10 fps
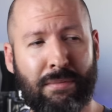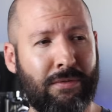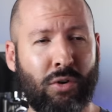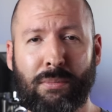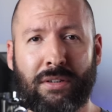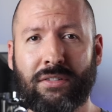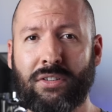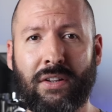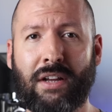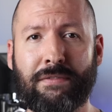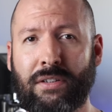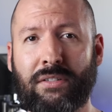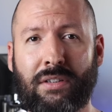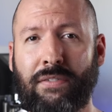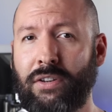performance, and all that fun
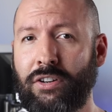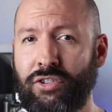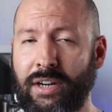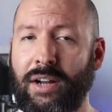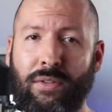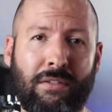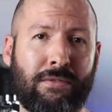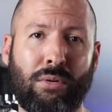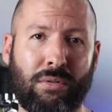stuff, you can check out the full